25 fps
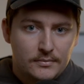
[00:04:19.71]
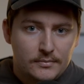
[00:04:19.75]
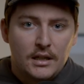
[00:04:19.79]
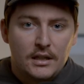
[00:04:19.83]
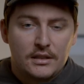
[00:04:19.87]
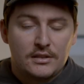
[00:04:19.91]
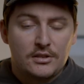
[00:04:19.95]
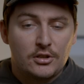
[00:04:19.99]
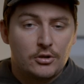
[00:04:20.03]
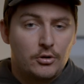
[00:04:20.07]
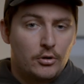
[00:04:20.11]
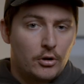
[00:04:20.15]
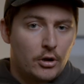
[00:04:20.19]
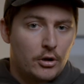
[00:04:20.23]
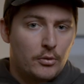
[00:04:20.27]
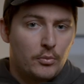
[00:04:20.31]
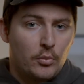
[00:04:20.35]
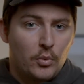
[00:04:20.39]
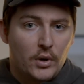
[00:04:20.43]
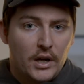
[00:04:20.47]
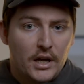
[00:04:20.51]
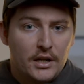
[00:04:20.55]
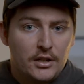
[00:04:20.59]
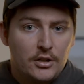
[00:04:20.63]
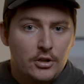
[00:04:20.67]
It's a group
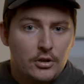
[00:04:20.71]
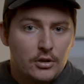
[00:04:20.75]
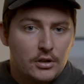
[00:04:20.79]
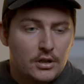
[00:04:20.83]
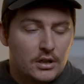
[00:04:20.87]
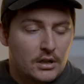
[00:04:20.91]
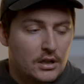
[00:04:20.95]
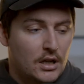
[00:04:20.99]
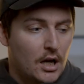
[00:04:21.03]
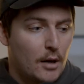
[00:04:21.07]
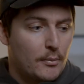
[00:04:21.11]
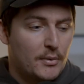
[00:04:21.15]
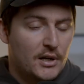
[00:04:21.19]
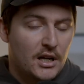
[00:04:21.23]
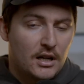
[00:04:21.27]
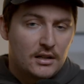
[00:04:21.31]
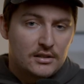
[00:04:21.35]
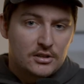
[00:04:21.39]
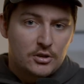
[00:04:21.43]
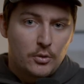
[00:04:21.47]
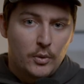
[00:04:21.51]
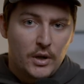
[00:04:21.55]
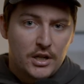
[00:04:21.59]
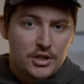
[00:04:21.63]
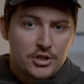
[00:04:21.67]
where you can come and
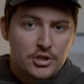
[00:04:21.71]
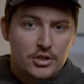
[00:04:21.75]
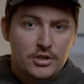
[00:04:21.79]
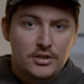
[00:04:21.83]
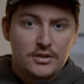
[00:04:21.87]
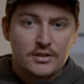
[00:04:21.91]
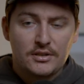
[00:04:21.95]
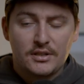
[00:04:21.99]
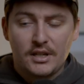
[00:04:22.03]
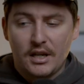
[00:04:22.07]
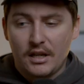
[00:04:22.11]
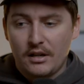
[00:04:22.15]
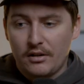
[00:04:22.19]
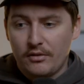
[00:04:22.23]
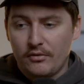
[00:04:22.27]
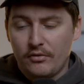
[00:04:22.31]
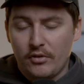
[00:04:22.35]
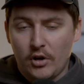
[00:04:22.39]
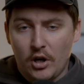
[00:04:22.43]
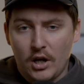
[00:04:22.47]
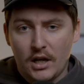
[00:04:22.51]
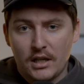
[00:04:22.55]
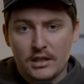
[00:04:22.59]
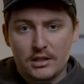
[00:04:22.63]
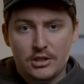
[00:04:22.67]
ask questions, get
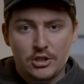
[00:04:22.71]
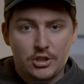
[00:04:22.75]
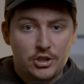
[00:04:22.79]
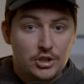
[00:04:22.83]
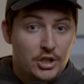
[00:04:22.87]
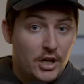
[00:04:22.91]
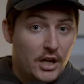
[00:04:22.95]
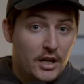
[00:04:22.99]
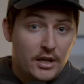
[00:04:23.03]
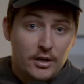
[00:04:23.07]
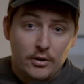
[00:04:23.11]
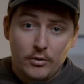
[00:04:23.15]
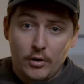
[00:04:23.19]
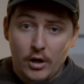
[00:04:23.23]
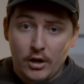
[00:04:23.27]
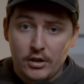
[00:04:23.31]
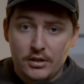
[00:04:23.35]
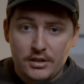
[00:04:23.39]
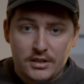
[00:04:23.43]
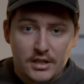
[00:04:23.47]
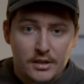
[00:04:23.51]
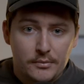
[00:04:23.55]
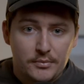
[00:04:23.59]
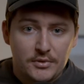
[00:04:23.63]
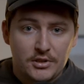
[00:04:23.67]
advice, share your
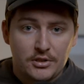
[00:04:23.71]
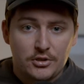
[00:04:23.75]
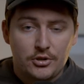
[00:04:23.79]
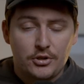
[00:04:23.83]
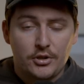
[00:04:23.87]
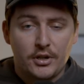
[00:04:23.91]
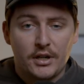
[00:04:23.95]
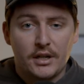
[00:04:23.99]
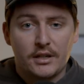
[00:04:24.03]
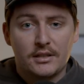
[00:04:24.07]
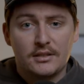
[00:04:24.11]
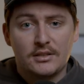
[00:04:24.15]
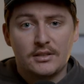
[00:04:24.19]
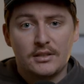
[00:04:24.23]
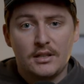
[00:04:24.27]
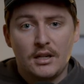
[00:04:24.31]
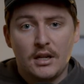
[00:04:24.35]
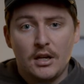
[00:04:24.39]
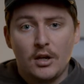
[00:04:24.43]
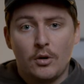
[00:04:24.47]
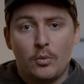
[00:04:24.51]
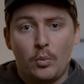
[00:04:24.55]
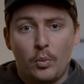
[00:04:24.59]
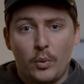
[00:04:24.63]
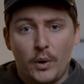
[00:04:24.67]
own tips and tricks
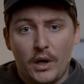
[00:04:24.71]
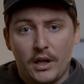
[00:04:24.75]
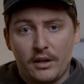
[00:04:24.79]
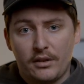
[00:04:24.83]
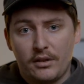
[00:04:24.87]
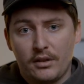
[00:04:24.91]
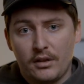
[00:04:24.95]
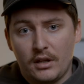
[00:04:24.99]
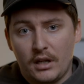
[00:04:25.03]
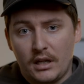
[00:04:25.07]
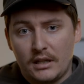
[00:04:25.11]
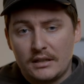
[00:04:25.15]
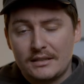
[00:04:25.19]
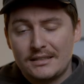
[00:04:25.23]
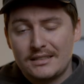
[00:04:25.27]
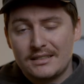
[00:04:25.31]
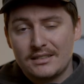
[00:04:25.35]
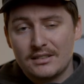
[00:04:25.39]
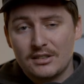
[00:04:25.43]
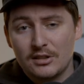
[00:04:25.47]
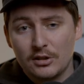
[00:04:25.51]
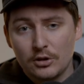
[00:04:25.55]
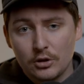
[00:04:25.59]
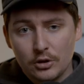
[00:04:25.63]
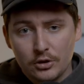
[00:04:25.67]
with
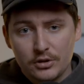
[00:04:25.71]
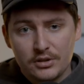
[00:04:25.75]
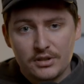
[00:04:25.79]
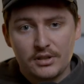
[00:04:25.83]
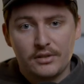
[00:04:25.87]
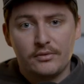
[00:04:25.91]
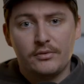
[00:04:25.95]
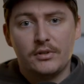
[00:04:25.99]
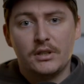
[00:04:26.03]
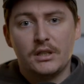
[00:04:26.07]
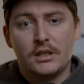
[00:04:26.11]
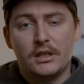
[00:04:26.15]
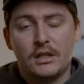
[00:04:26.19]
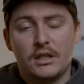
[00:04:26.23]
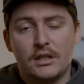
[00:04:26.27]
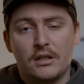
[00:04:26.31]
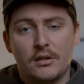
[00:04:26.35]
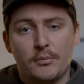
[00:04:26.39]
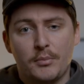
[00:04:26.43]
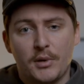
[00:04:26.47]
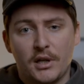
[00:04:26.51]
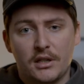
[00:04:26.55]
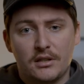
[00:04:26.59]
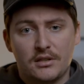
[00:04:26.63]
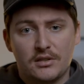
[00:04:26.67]
exclusively
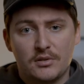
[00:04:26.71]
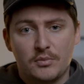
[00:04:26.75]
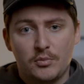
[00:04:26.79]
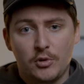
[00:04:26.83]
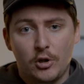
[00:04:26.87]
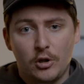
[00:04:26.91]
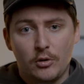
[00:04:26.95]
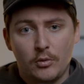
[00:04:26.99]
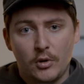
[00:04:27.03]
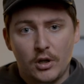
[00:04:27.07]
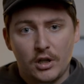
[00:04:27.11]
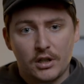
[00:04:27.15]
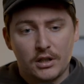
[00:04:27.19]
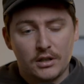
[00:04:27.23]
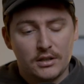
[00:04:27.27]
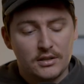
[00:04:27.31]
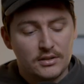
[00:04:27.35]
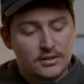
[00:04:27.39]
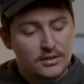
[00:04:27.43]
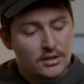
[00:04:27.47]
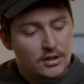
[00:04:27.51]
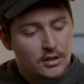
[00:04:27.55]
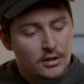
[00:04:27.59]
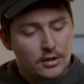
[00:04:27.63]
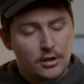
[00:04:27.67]
independent support
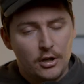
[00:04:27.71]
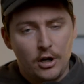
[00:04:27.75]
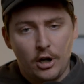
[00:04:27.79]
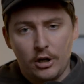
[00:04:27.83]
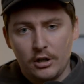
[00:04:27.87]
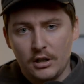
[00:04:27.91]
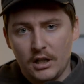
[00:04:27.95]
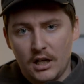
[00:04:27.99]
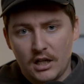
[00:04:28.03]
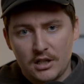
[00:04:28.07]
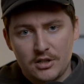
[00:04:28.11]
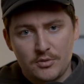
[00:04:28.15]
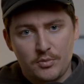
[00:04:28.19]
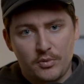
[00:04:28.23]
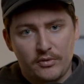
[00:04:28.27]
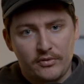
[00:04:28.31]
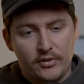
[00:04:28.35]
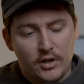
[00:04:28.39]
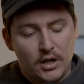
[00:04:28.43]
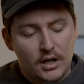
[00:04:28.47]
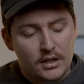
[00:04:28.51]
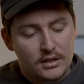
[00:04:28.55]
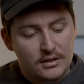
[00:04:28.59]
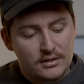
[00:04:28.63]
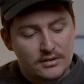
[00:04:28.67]
workers, no large
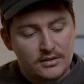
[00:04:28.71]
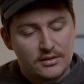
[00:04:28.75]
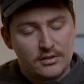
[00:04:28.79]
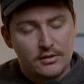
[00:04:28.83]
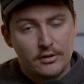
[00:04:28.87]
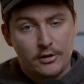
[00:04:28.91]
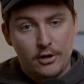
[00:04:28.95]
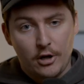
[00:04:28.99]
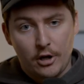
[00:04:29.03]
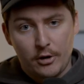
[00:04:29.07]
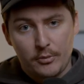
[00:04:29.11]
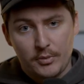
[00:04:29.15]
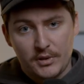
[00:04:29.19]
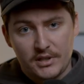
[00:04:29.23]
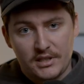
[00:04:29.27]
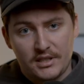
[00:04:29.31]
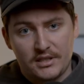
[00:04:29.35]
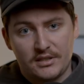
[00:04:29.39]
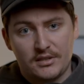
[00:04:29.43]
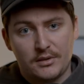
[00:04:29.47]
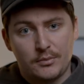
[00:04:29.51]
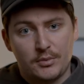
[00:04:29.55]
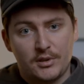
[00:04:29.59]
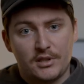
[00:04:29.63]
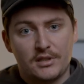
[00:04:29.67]
providers, no
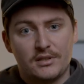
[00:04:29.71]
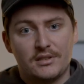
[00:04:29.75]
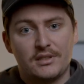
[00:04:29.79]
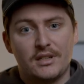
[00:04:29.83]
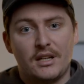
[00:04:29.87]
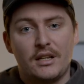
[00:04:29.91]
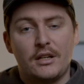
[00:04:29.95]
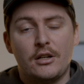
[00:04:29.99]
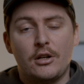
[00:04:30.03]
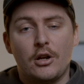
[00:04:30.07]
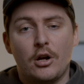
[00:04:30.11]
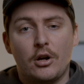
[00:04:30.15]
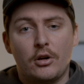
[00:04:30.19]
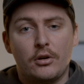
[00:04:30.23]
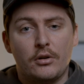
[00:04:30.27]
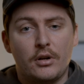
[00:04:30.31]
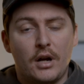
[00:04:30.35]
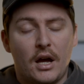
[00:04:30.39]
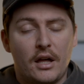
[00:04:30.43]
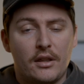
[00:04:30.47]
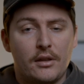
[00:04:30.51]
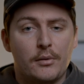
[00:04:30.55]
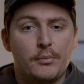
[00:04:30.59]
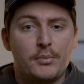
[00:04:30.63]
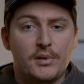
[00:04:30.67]
participants, and no
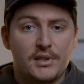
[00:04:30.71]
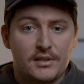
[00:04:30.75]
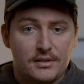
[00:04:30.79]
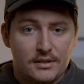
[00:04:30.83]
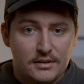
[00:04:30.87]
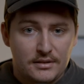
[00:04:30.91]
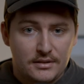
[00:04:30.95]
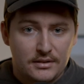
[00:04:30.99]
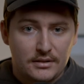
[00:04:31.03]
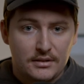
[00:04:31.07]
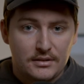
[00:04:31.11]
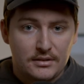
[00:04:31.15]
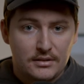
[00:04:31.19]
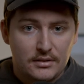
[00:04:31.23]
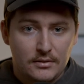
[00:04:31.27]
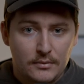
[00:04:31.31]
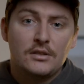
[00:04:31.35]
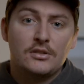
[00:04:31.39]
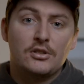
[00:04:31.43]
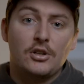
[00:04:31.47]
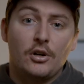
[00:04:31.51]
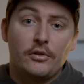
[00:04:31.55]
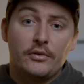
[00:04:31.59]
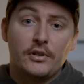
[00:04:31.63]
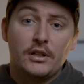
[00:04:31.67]
other businesses.
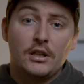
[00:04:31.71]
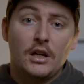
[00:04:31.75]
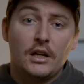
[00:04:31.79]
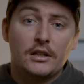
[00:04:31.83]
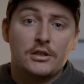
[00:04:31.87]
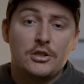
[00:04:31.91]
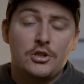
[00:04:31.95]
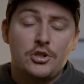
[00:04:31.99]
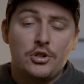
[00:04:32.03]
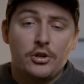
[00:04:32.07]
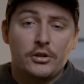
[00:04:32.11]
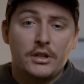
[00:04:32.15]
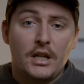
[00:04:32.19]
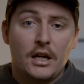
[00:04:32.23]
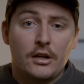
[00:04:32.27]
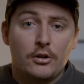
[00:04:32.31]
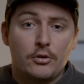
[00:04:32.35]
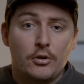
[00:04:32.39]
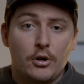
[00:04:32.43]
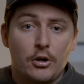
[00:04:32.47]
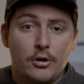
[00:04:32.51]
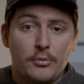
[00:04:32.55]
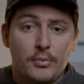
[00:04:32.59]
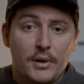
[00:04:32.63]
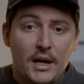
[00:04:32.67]
So if you'd like to join that
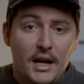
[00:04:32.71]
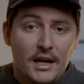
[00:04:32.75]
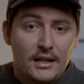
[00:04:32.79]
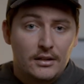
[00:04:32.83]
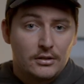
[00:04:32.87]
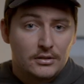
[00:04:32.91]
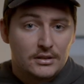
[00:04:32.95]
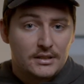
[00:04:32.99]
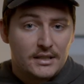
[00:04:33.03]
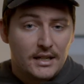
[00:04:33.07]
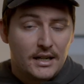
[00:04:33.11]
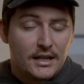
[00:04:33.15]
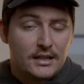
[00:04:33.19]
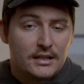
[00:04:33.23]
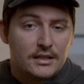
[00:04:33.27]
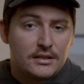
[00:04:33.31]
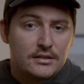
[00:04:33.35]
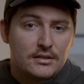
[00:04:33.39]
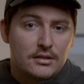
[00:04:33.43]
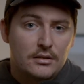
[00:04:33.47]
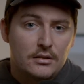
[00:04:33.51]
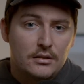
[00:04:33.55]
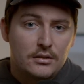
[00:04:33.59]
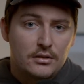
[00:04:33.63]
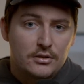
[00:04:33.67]
group, head on down
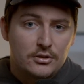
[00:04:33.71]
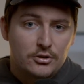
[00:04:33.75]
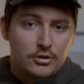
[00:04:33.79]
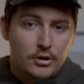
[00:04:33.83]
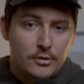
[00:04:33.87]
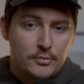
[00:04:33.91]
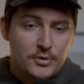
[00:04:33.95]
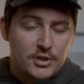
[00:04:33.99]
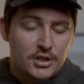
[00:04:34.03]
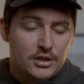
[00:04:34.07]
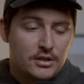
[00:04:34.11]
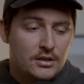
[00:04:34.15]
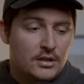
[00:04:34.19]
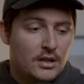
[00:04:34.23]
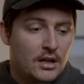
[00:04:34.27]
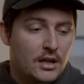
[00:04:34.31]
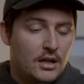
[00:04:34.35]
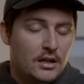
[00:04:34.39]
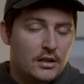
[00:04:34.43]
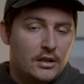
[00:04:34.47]
into the description.